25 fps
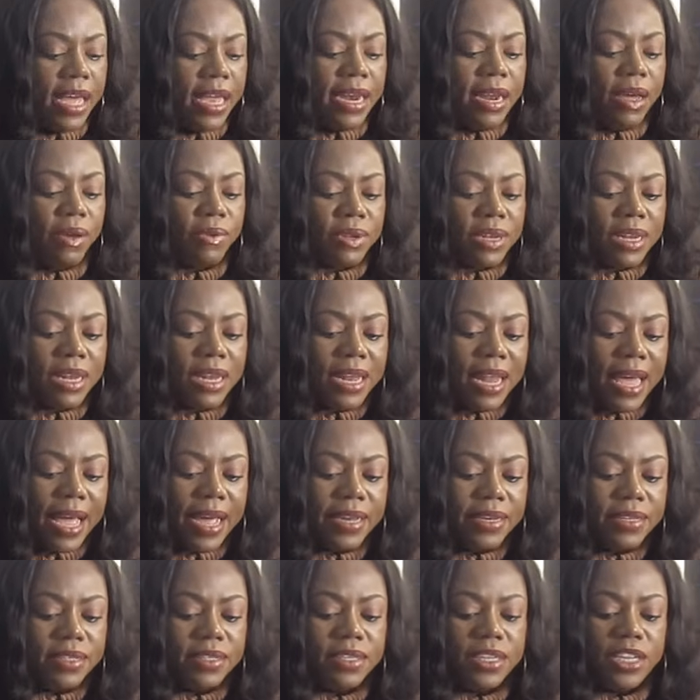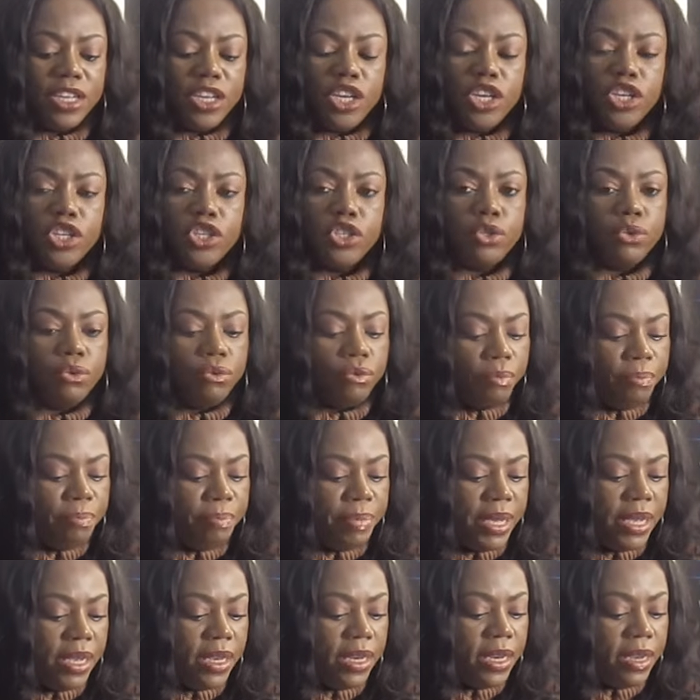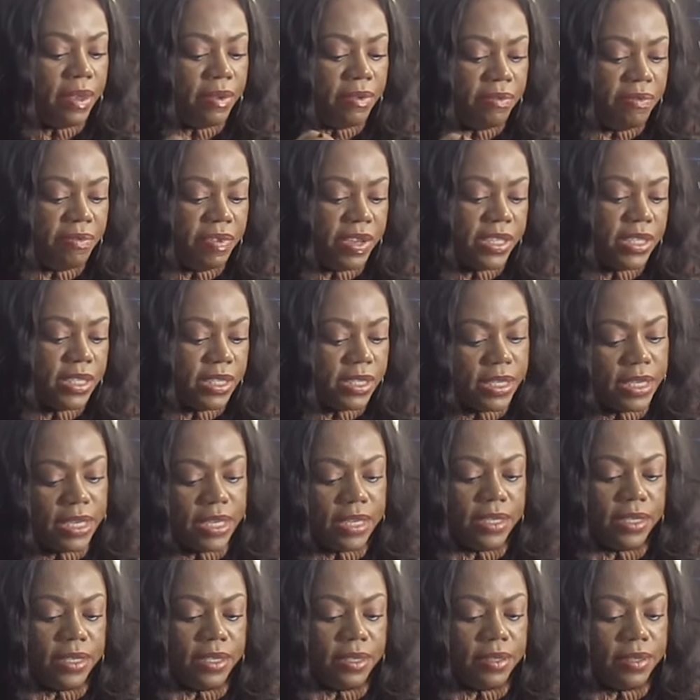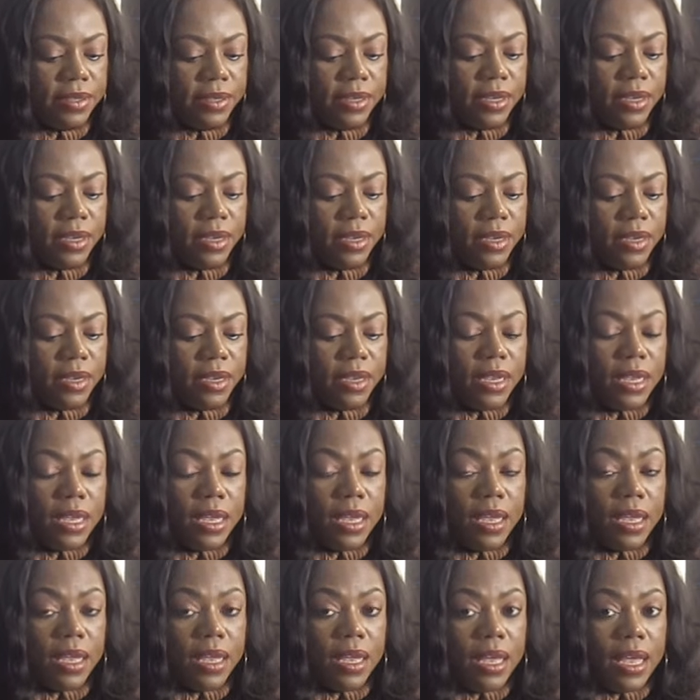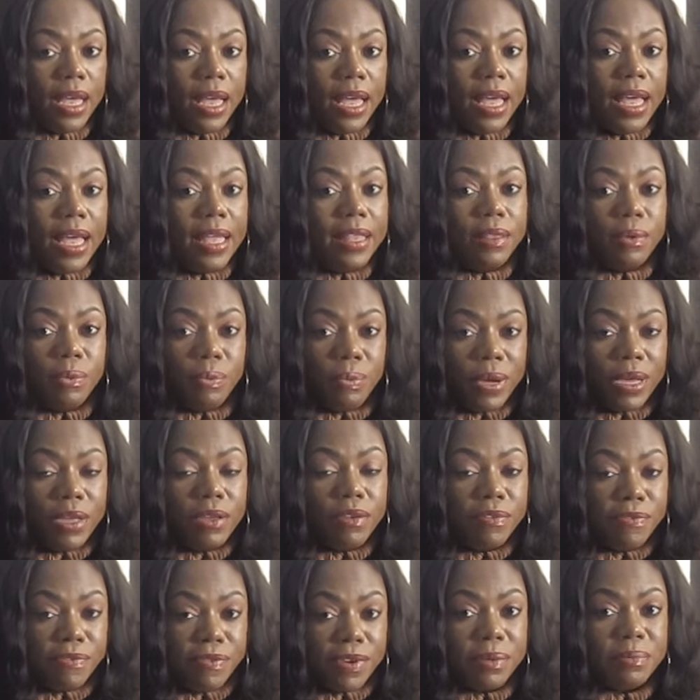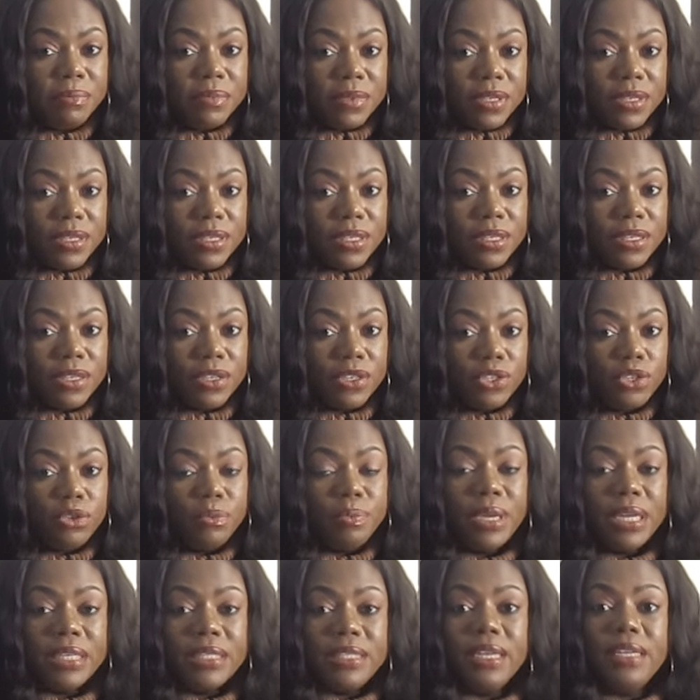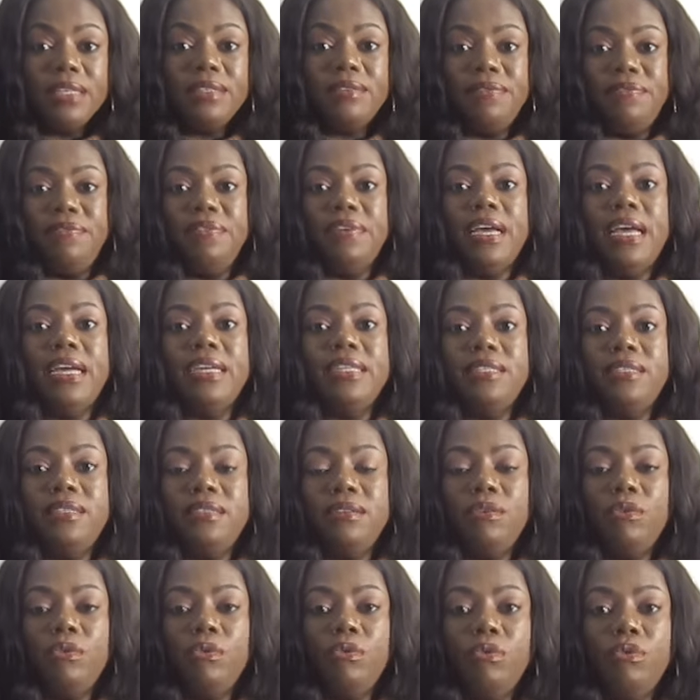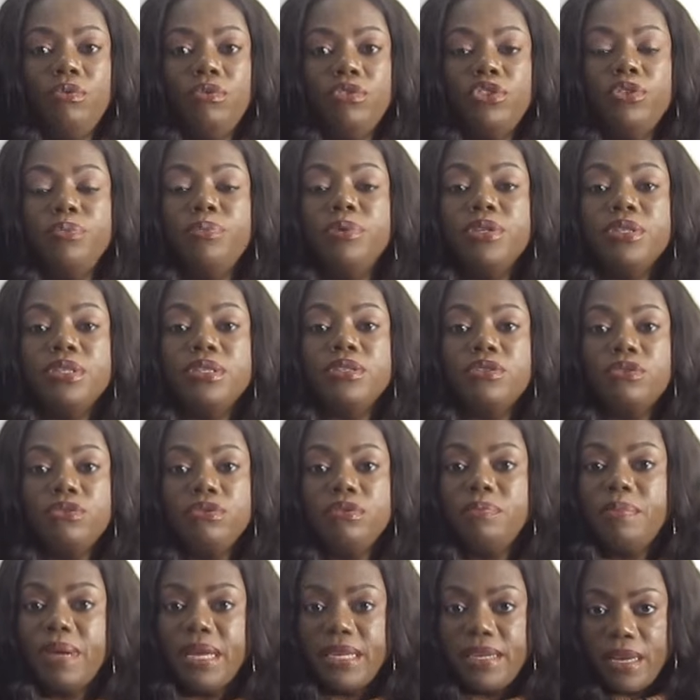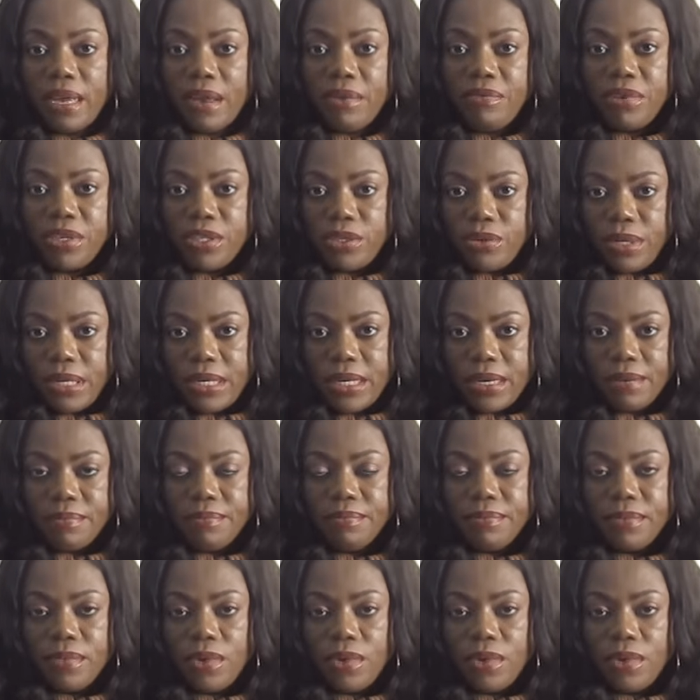and outline the issue being investigated. And the way you frame this should be identified or should be understood by the average reader.